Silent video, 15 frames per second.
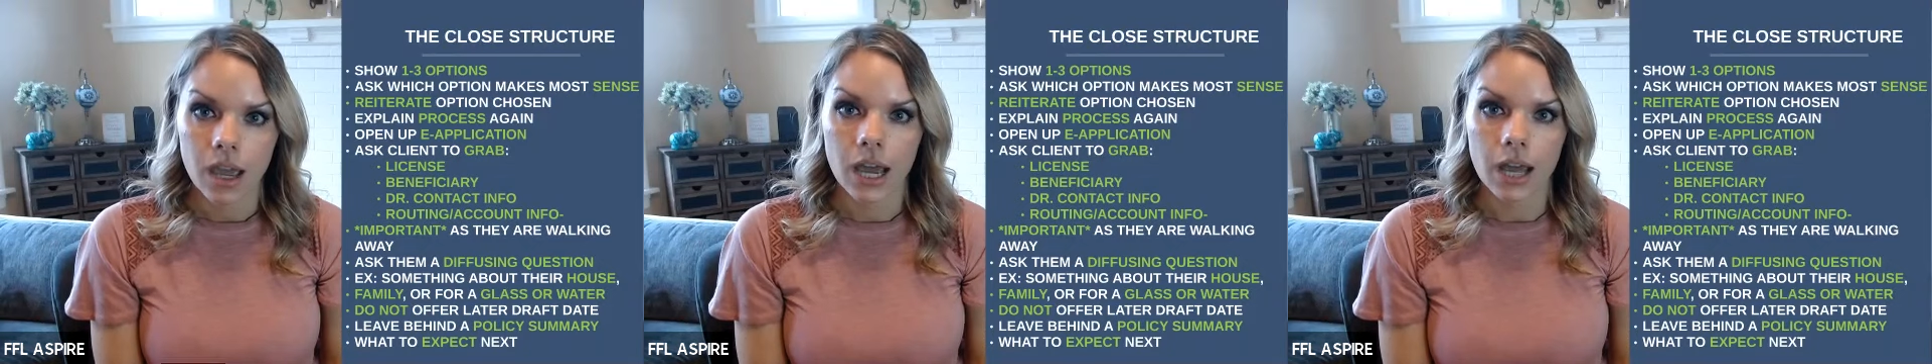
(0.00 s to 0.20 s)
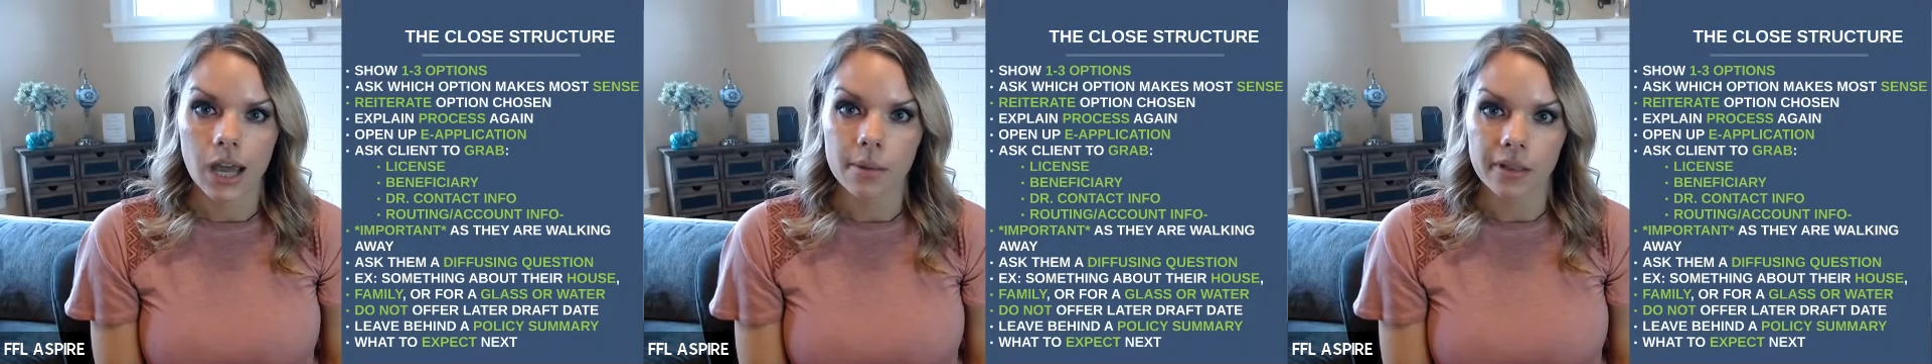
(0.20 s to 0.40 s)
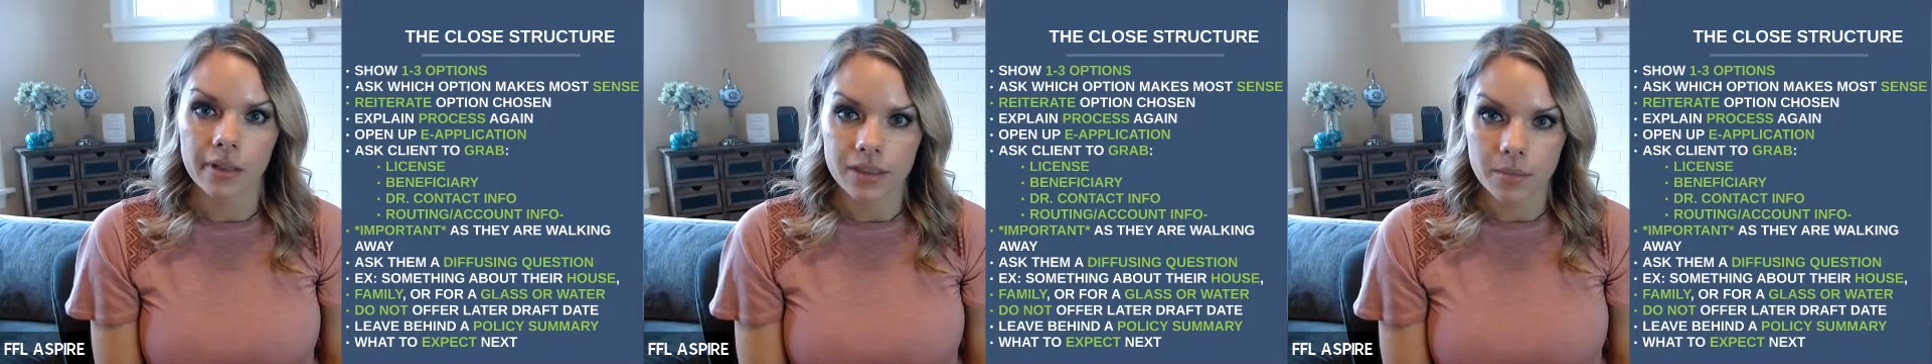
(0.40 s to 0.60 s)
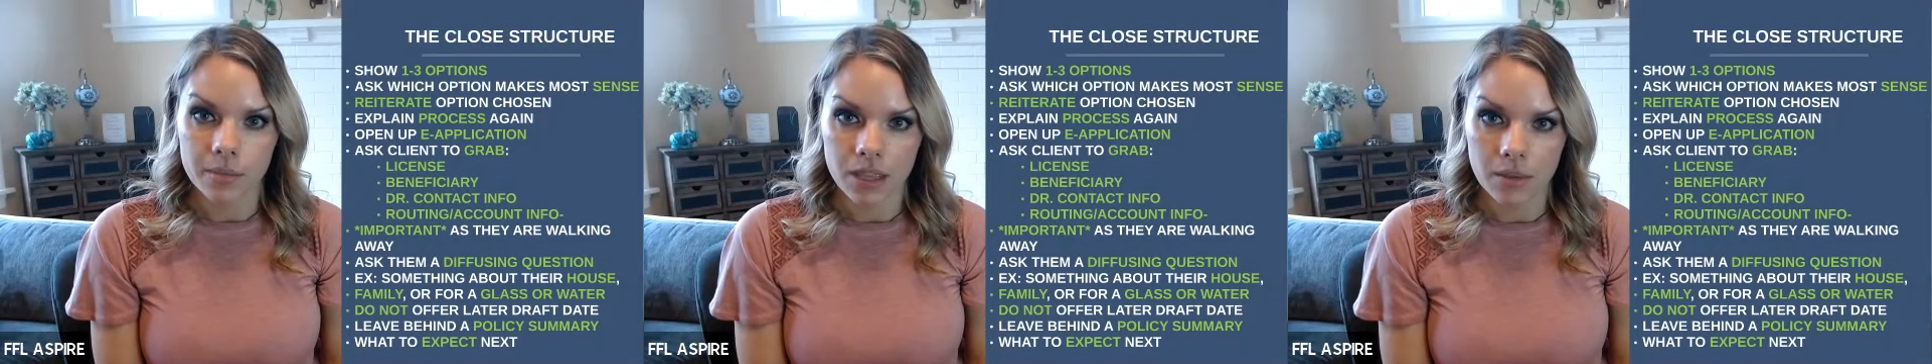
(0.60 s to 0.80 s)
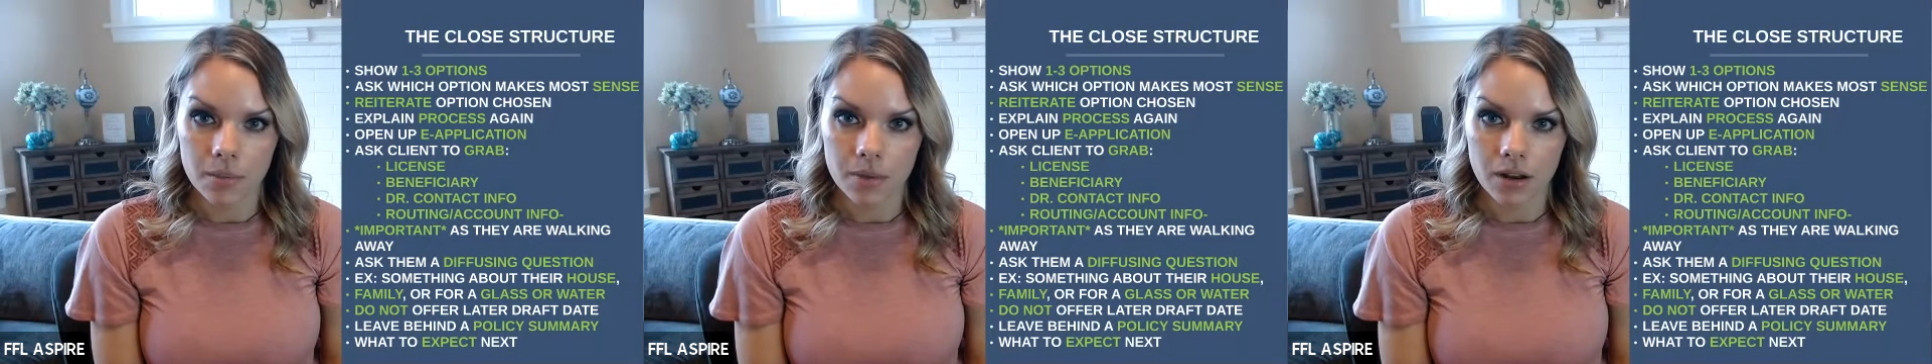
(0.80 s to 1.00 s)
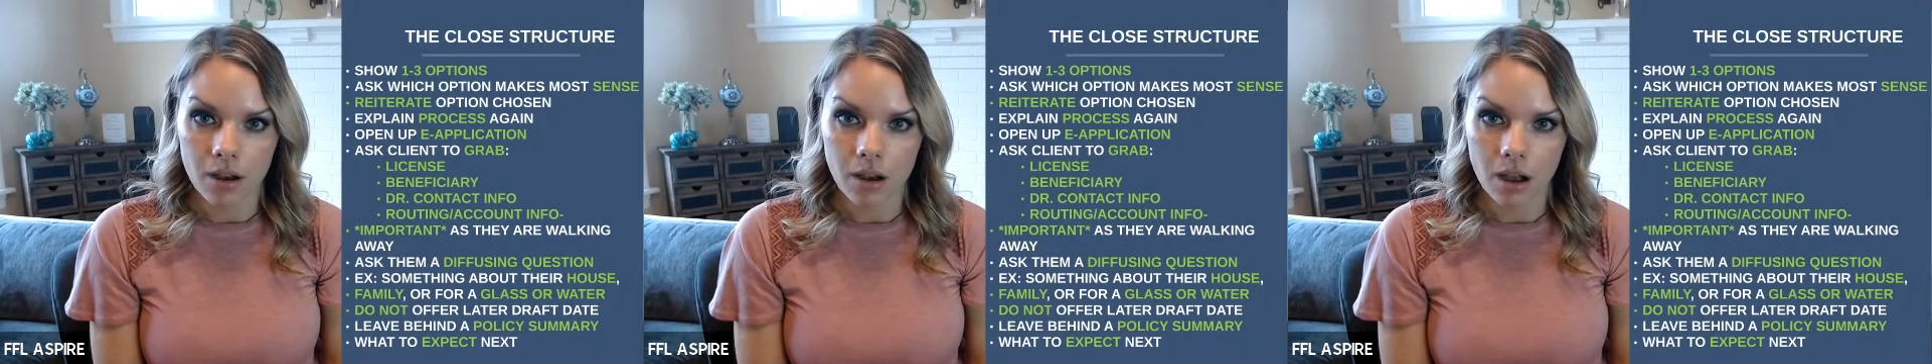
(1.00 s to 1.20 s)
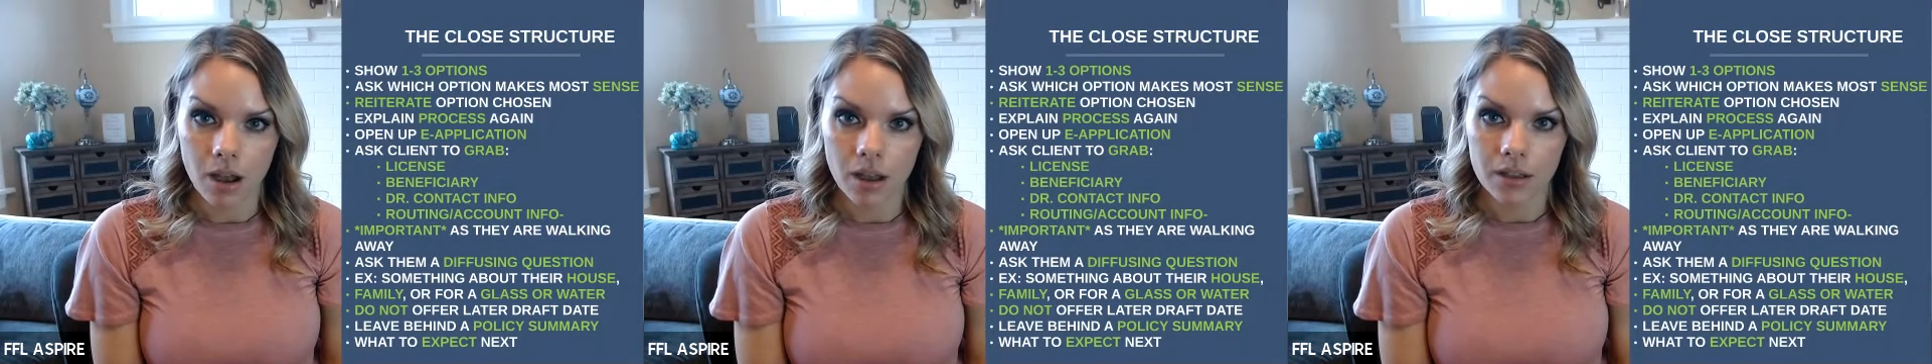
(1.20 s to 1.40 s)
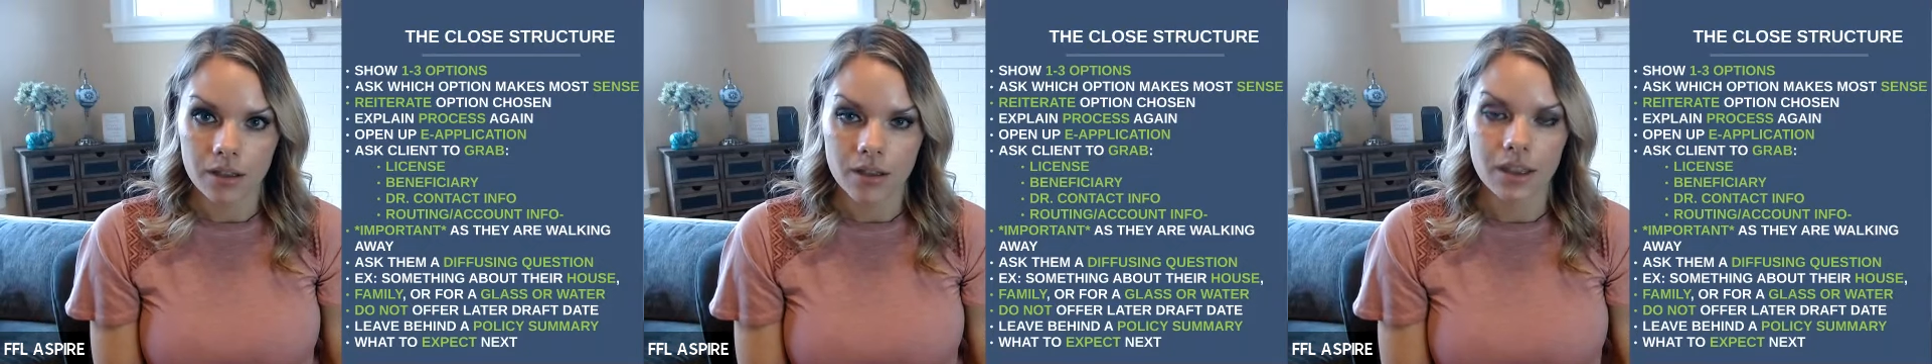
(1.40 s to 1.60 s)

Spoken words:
and let them hem and haw,